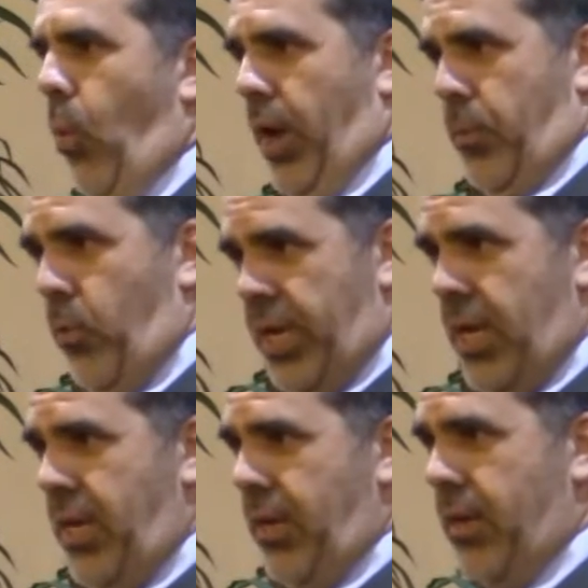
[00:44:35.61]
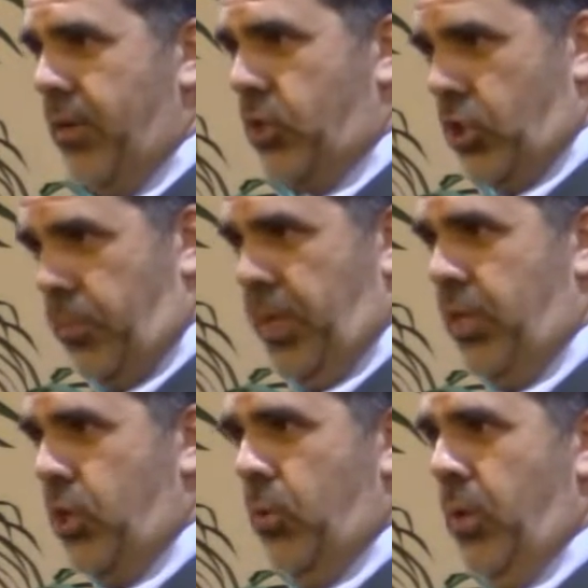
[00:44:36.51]
what we should
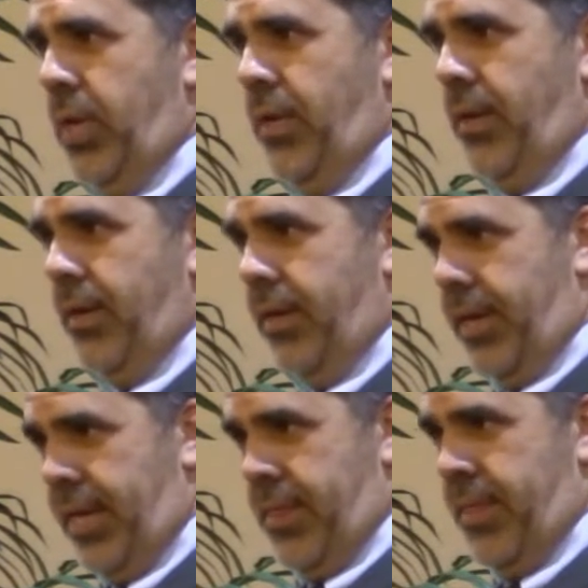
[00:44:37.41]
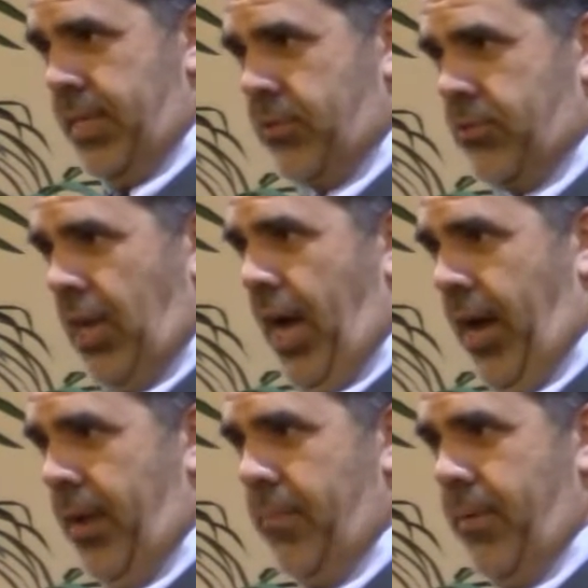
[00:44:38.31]
be doing in this
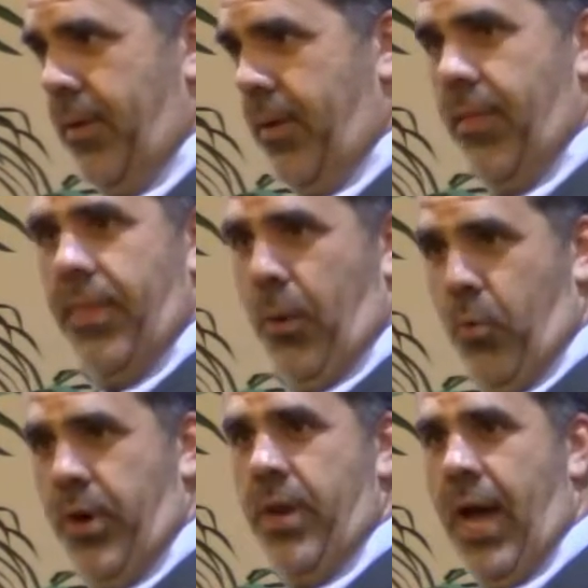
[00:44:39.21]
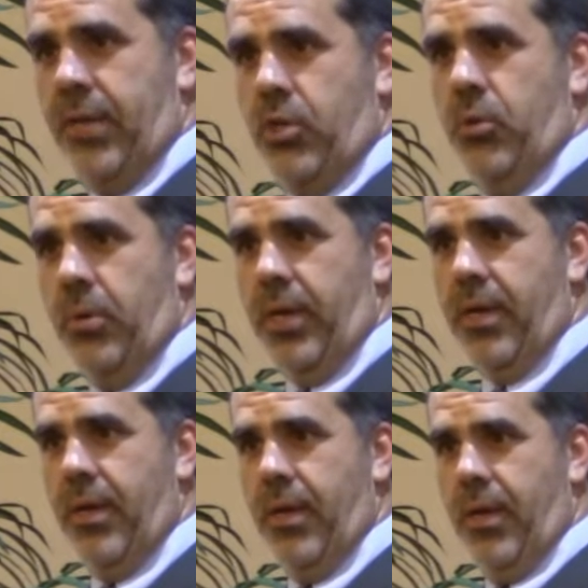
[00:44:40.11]
time that we're not doing
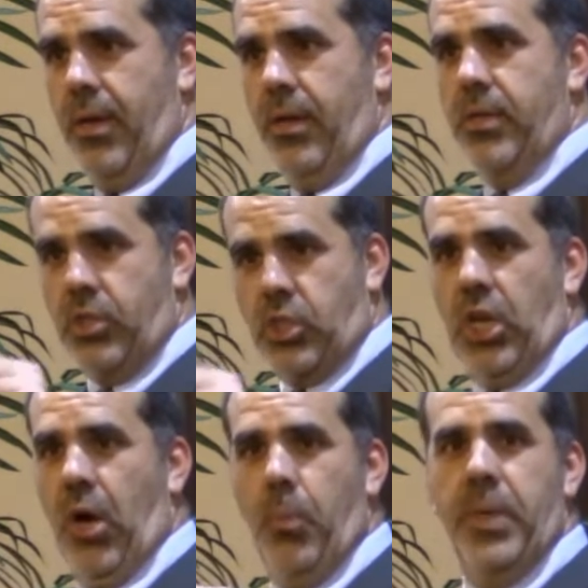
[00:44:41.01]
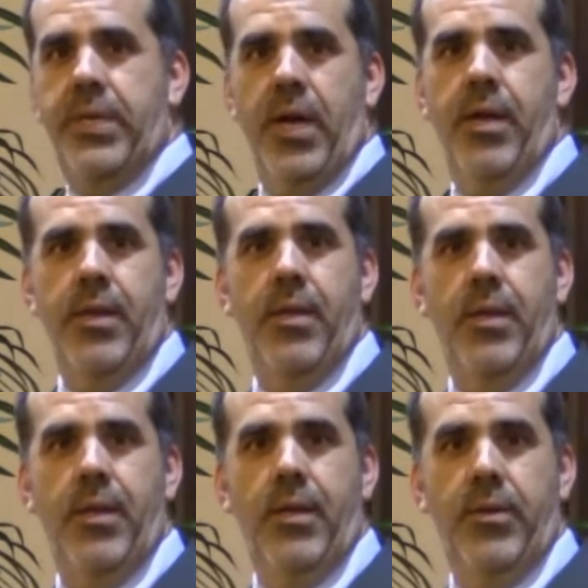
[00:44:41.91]
shall be done
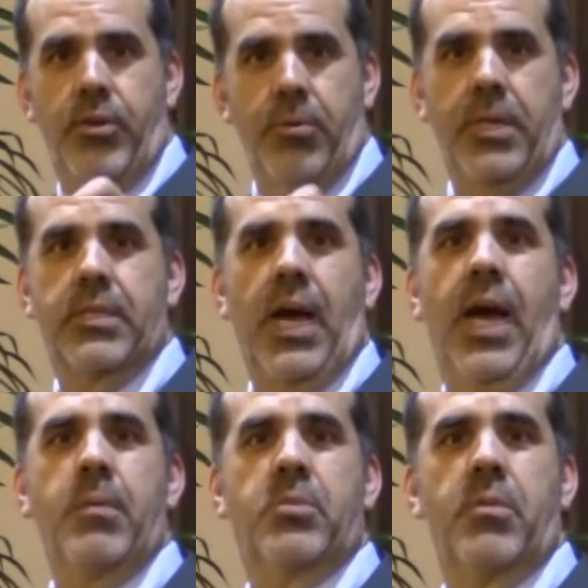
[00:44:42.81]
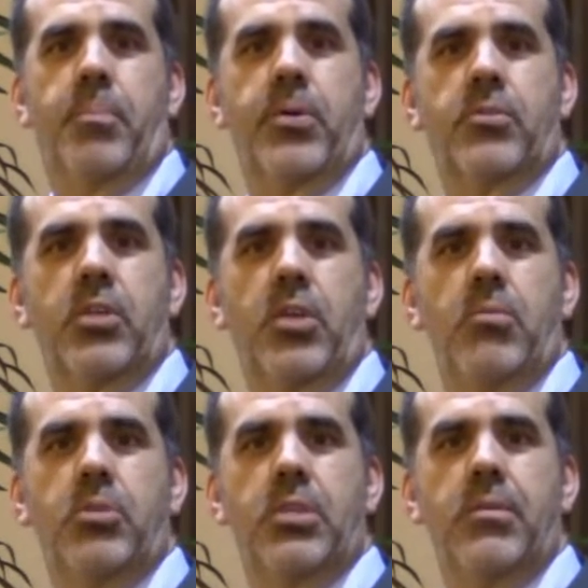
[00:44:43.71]
during times of
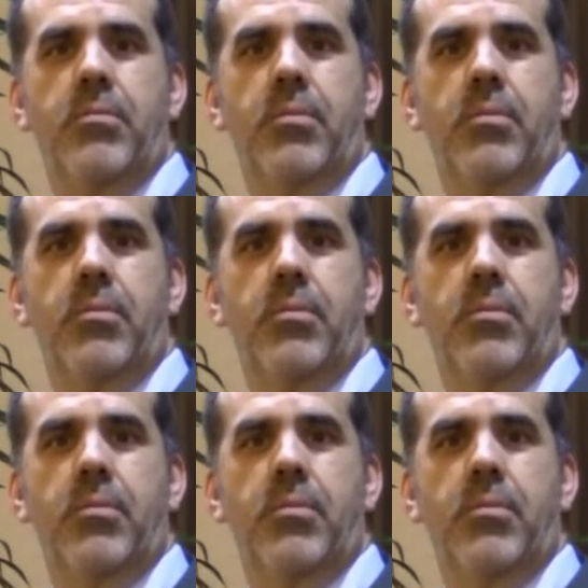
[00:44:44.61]
persecution.